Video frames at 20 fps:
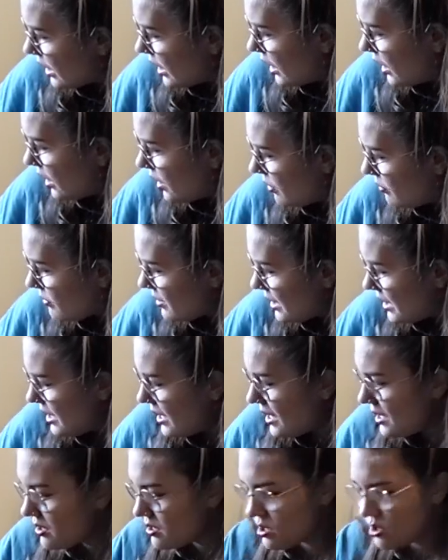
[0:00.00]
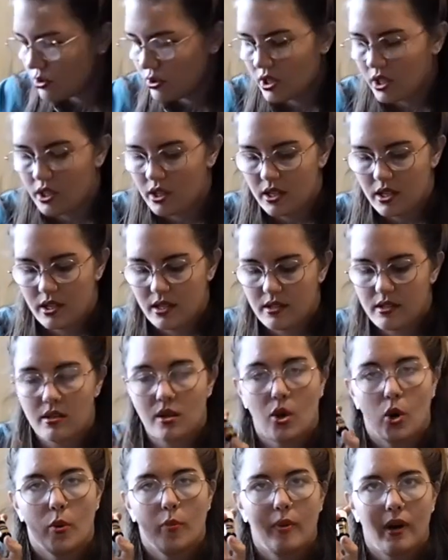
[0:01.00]
The next oil is
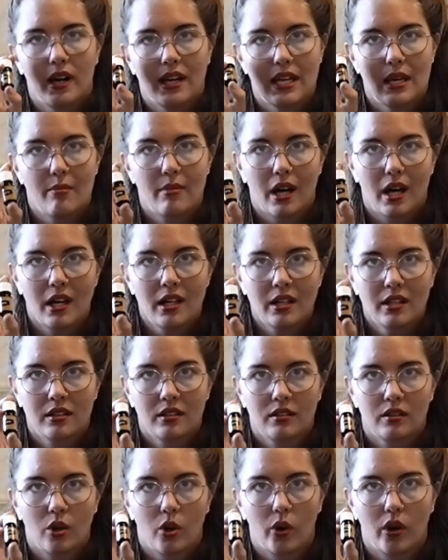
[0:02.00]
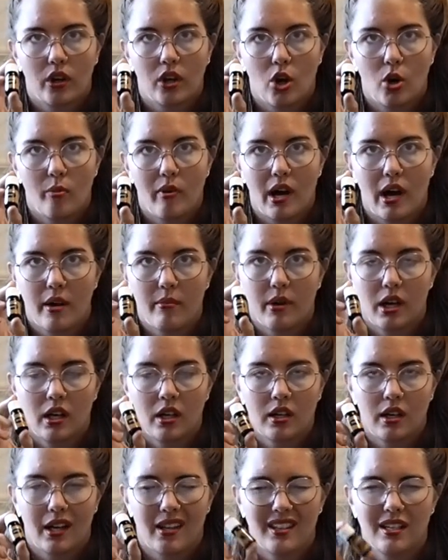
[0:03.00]
Copaiba, or
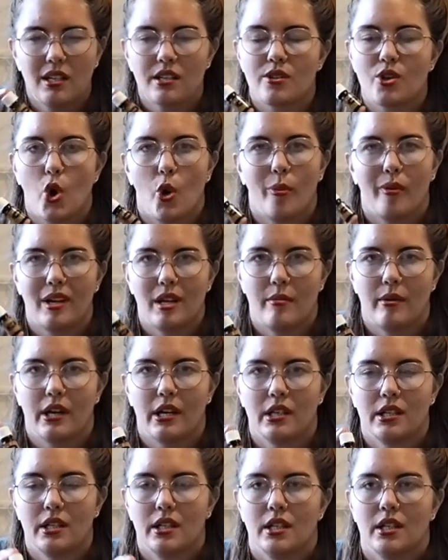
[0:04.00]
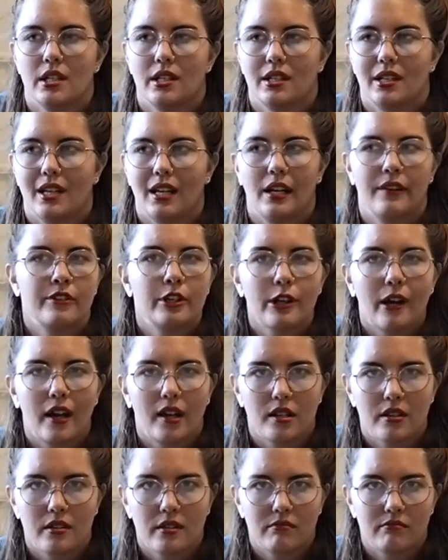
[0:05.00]
Copaiba. I think it's Copaiba. I never know
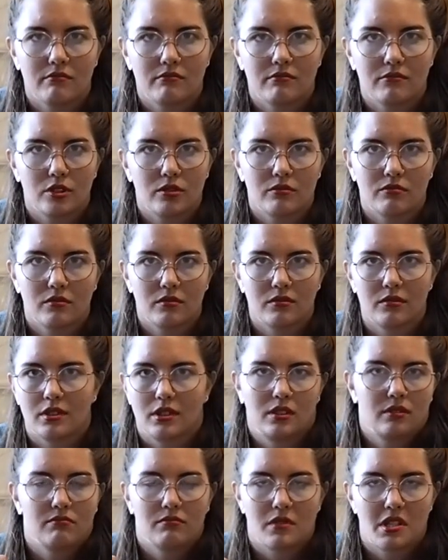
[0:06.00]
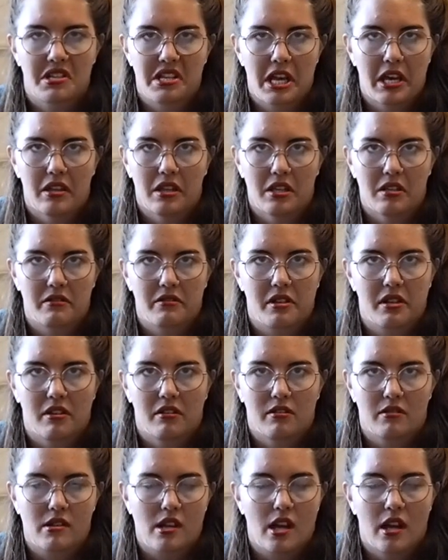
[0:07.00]
how to say these
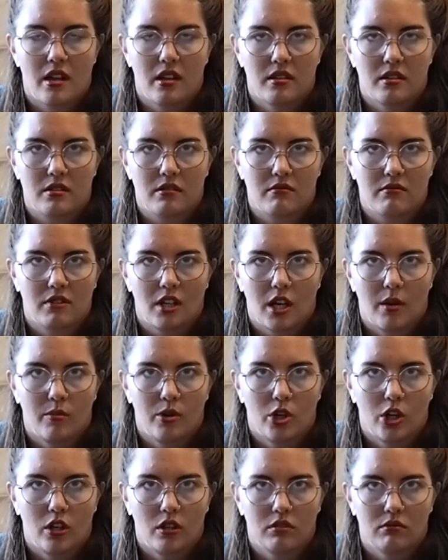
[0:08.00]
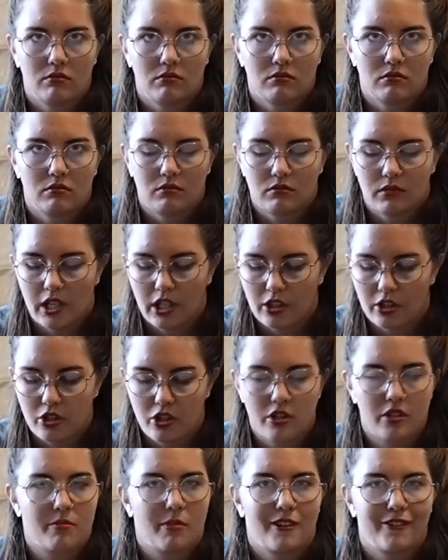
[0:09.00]
things, and I'm not, English
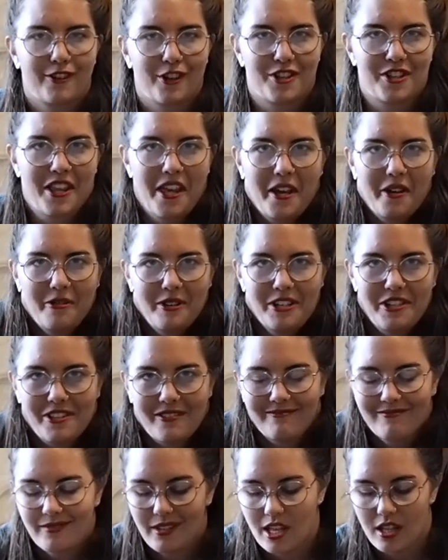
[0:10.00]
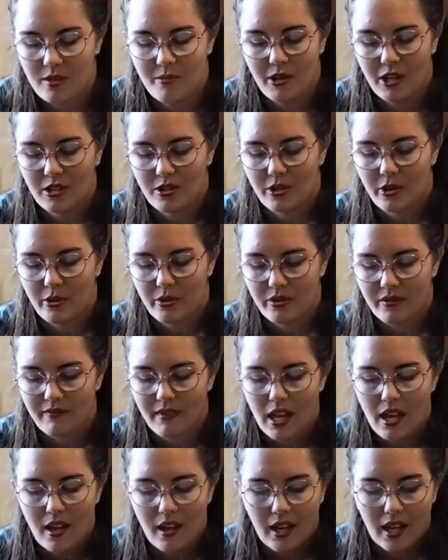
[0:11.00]
is my first language. That's my excuse.
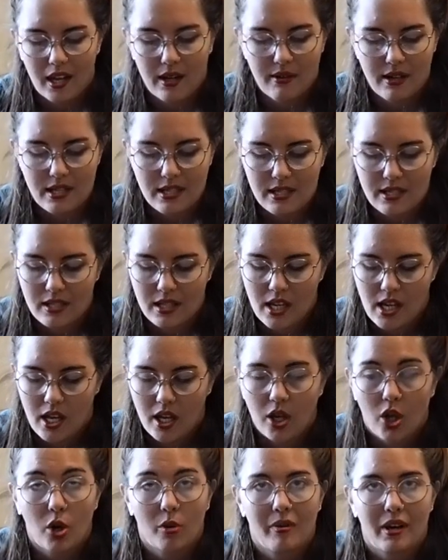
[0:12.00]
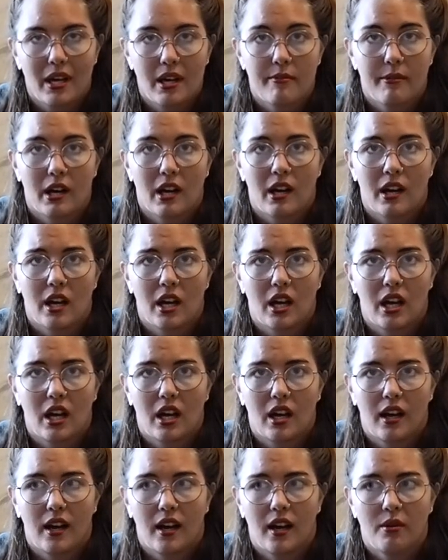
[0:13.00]
Anyways, Copaiba,
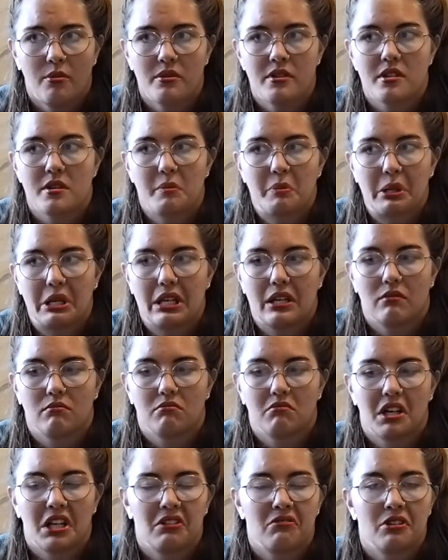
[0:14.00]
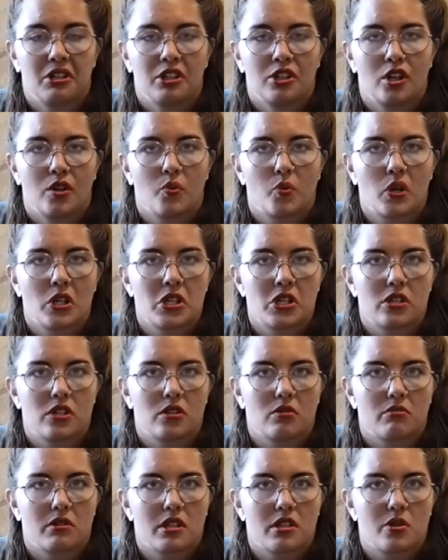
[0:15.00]
I don't really know what to
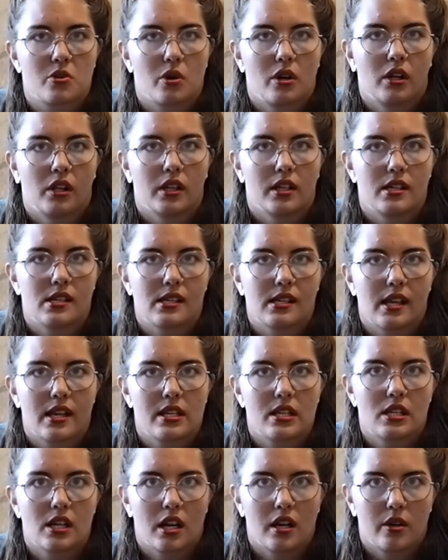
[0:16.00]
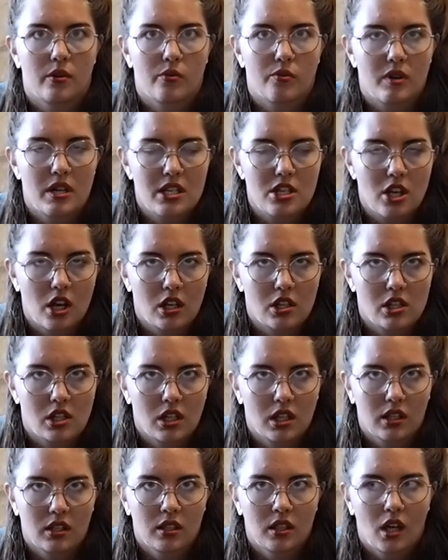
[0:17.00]
do with this oil until I started
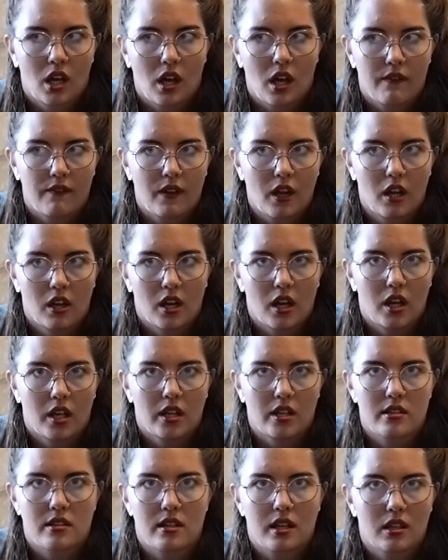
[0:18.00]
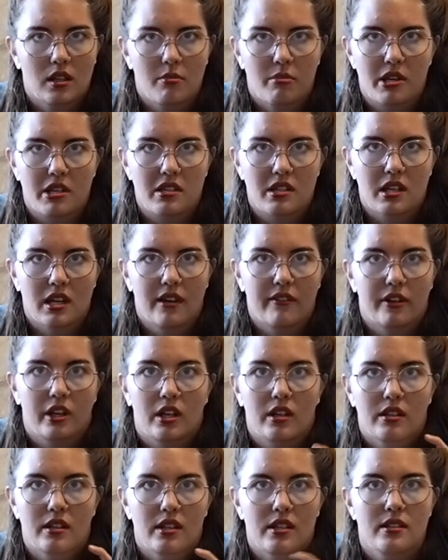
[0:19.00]
researching. Found out it's like the best thing ever.
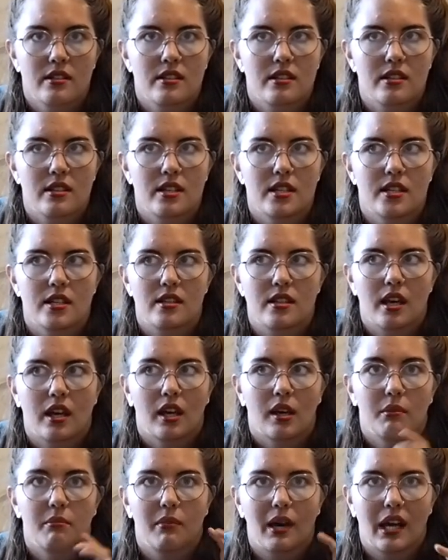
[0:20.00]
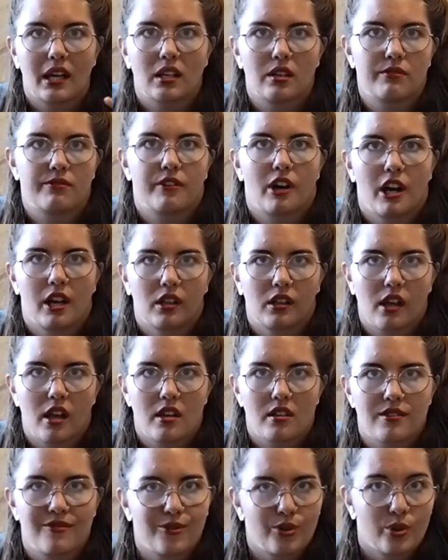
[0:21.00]
This is like a magnifying
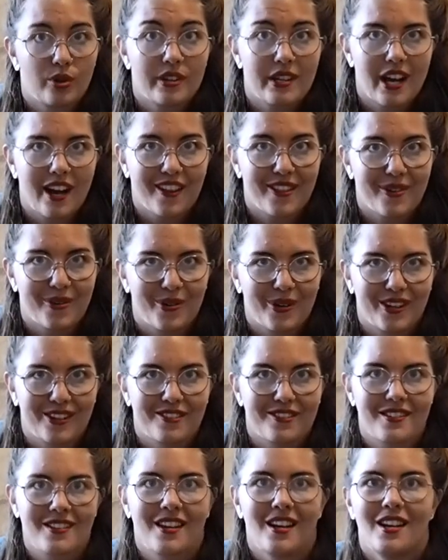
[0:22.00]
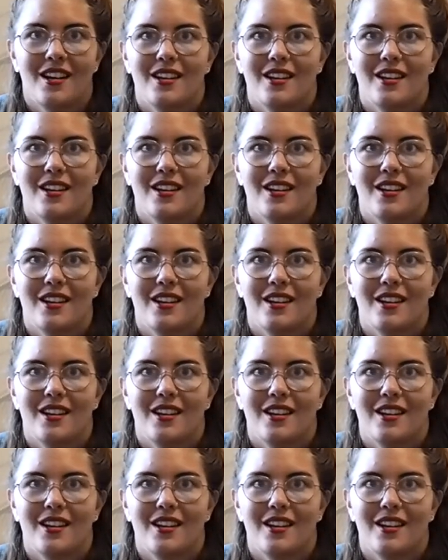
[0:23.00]
glass for all the other oils.